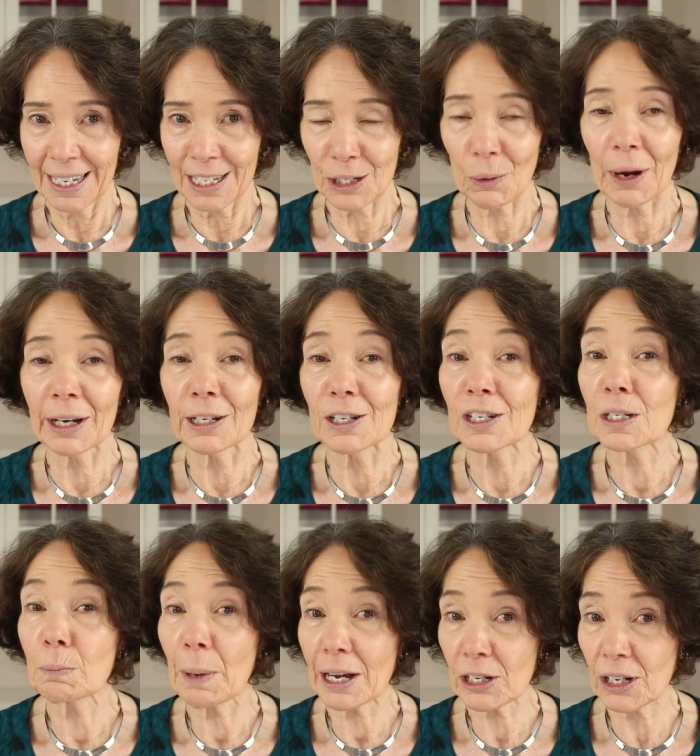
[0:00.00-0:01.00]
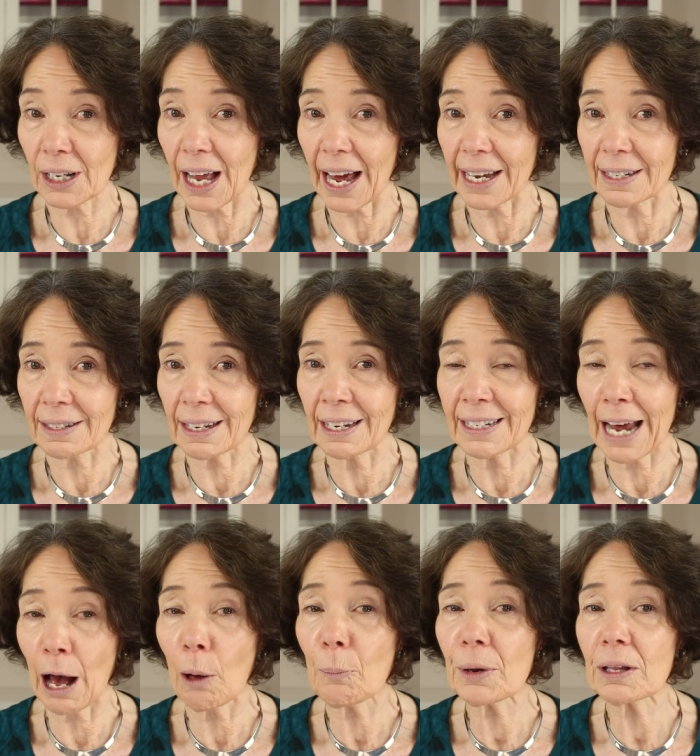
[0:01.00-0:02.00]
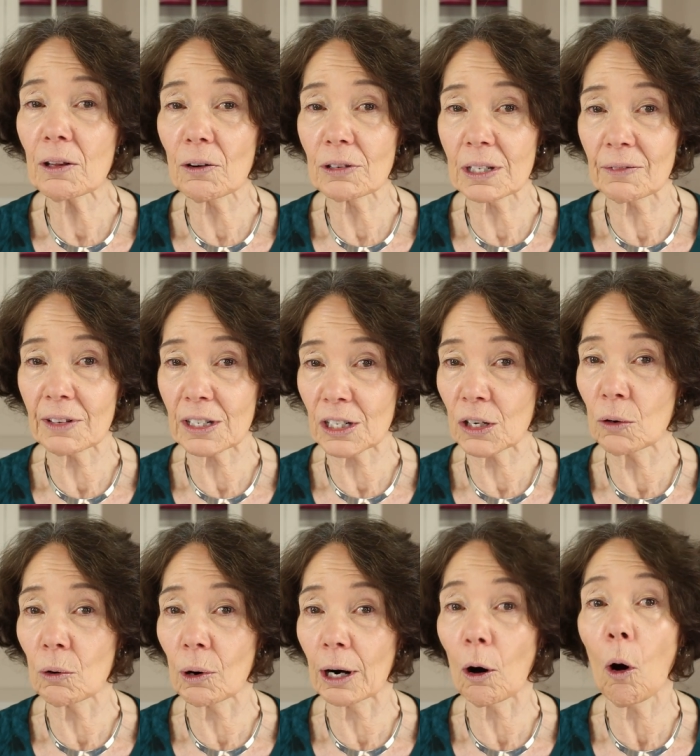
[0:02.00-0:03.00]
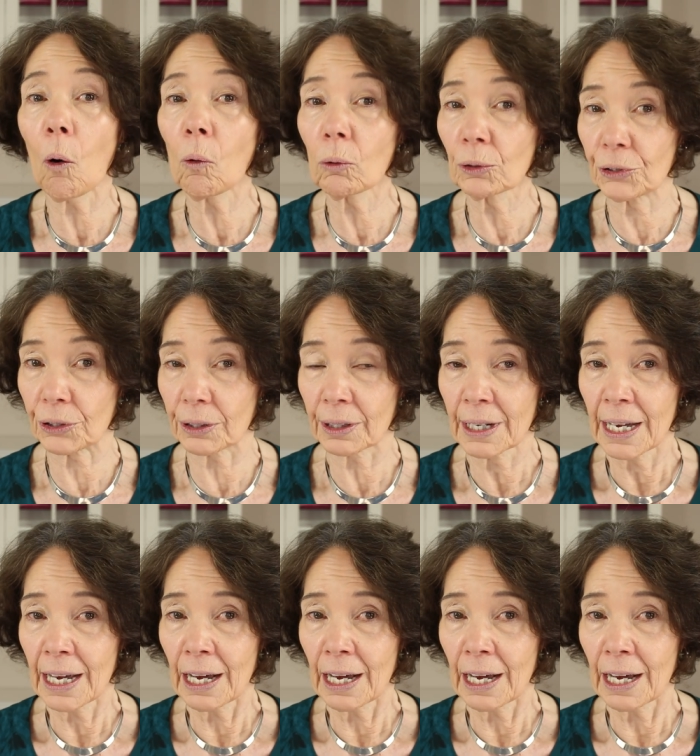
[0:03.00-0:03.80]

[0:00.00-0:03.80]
so I could specialize in helping those of us who are older